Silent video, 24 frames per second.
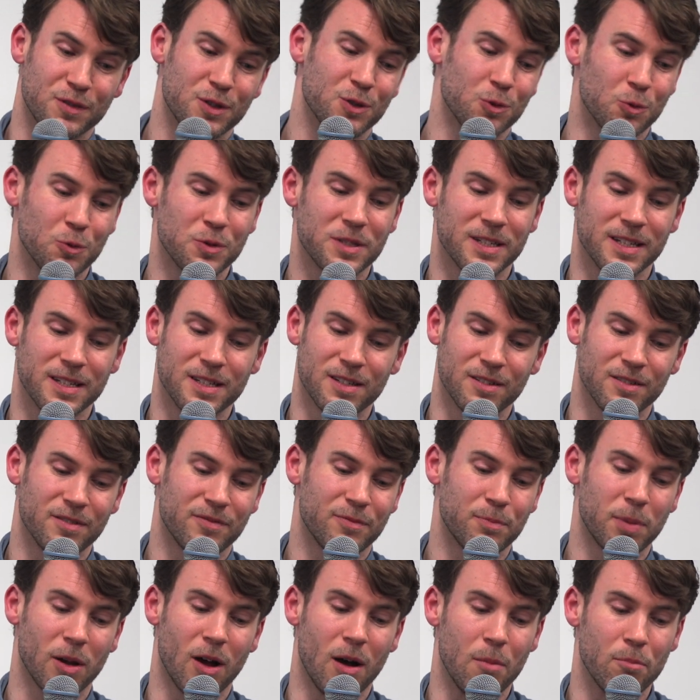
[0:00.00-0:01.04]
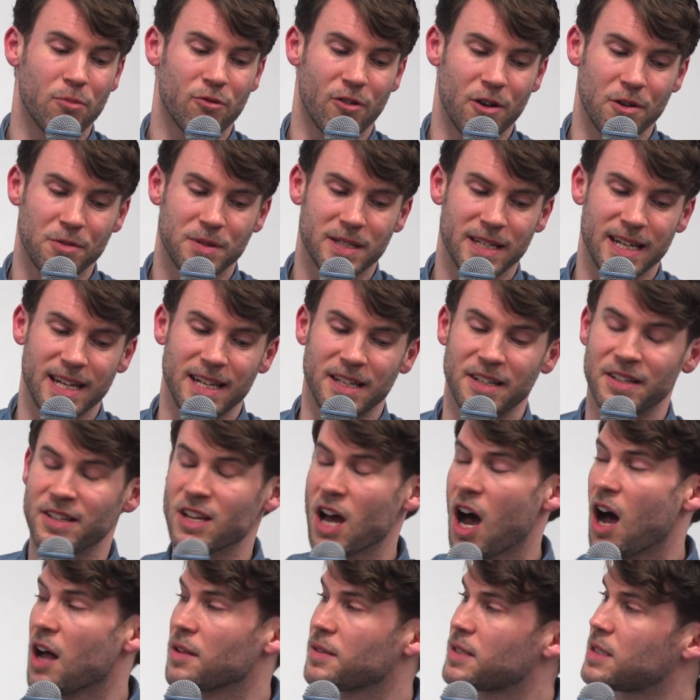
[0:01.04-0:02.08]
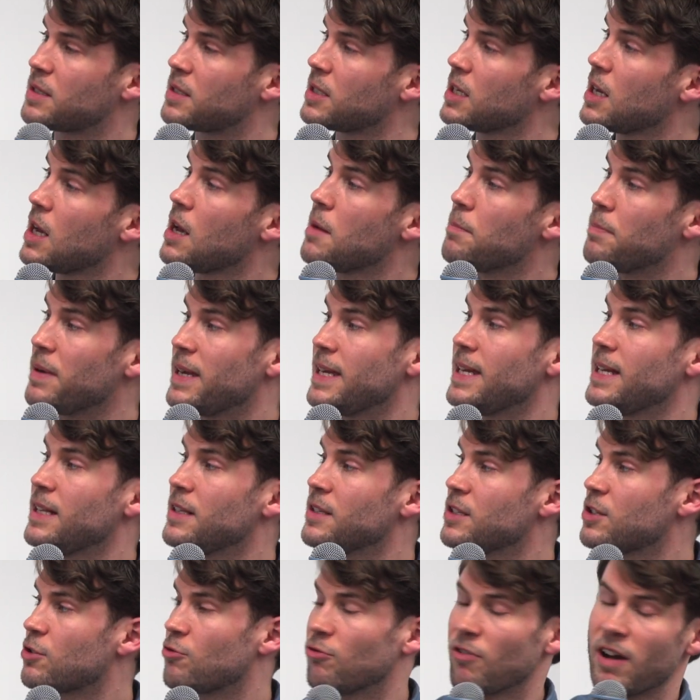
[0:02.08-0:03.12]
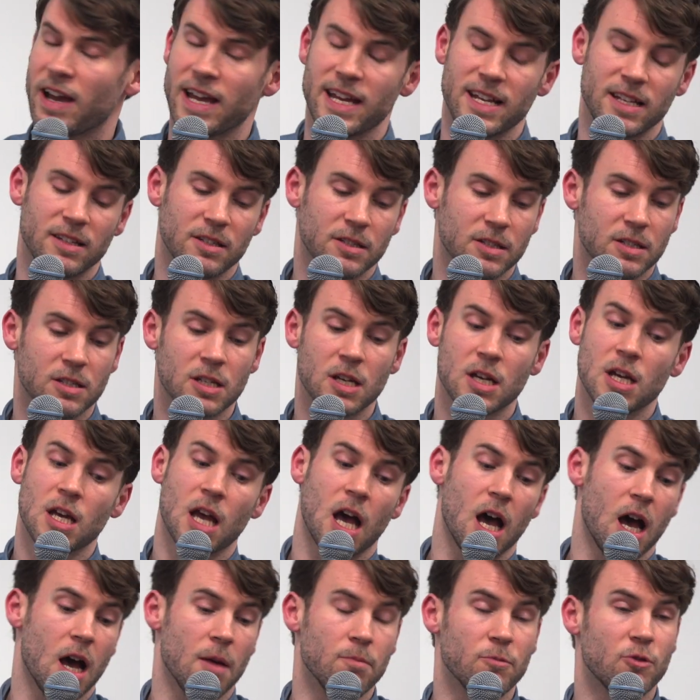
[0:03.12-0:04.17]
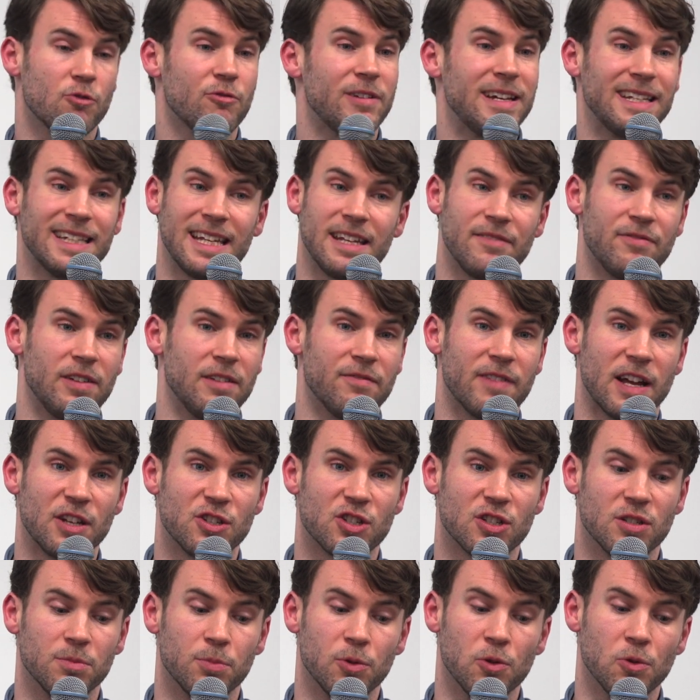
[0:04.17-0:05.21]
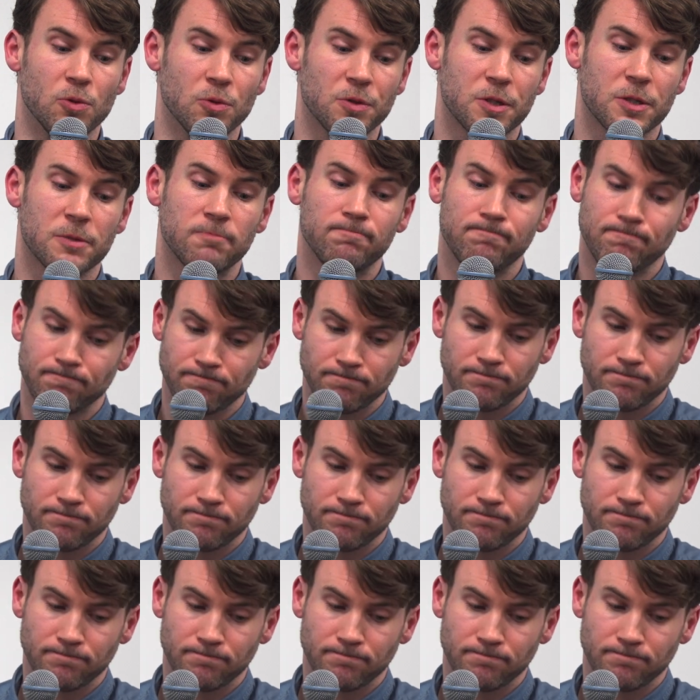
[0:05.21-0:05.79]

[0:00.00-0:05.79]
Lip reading: of sources of plant protein: nuts, beans, grains, green leafy vegetables.